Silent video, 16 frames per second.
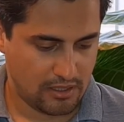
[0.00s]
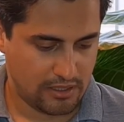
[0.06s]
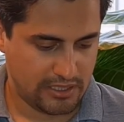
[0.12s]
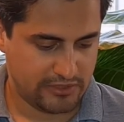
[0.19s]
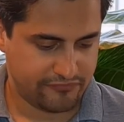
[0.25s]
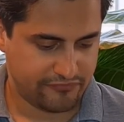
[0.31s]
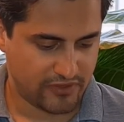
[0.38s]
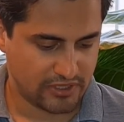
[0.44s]

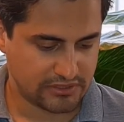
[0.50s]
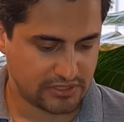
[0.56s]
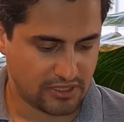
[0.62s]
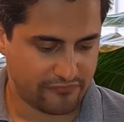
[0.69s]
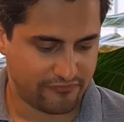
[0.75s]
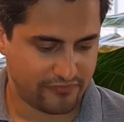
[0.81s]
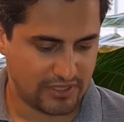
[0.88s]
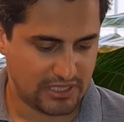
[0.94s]
In front
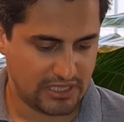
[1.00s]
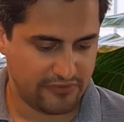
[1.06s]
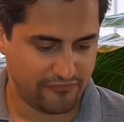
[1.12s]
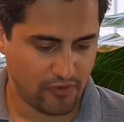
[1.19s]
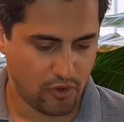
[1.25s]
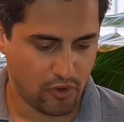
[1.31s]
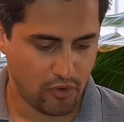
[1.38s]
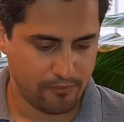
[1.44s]
of
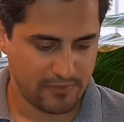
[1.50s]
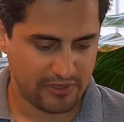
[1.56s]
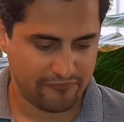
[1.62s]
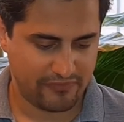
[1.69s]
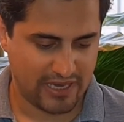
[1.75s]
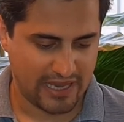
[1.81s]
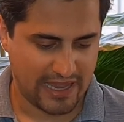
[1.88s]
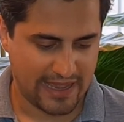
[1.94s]
leave home,
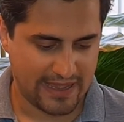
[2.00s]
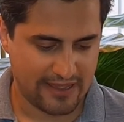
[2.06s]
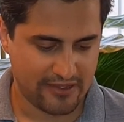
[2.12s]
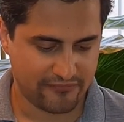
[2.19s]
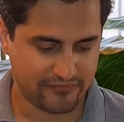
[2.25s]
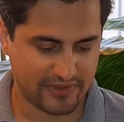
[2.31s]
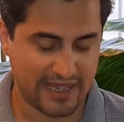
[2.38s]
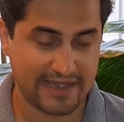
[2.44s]
we
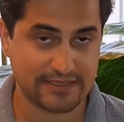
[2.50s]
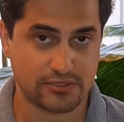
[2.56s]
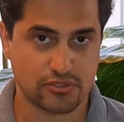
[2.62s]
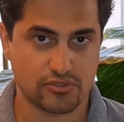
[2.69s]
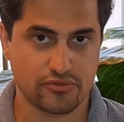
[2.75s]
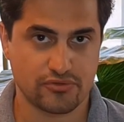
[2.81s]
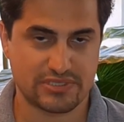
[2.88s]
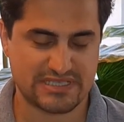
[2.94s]
have add
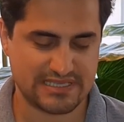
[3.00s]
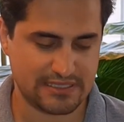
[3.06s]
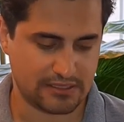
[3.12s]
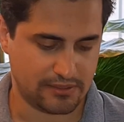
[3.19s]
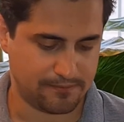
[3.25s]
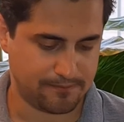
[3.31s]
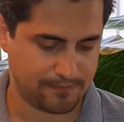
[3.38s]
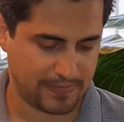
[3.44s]
to
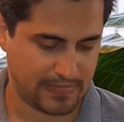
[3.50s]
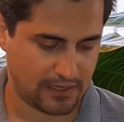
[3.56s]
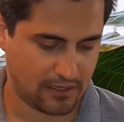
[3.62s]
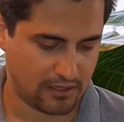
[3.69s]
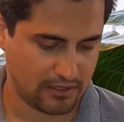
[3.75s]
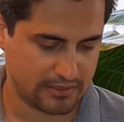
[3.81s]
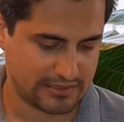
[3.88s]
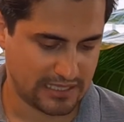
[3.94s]
Siri.
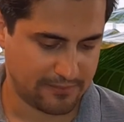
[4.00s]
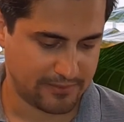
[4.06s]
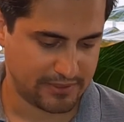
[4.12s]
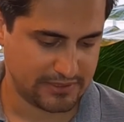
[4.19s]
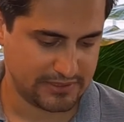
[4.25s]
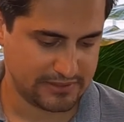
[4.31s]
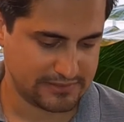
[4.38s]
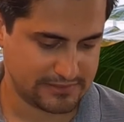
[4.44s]
I tap
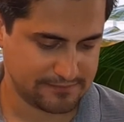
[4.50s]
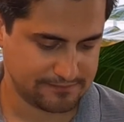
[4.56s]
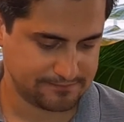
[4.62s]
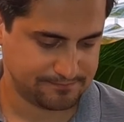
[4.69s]
on it.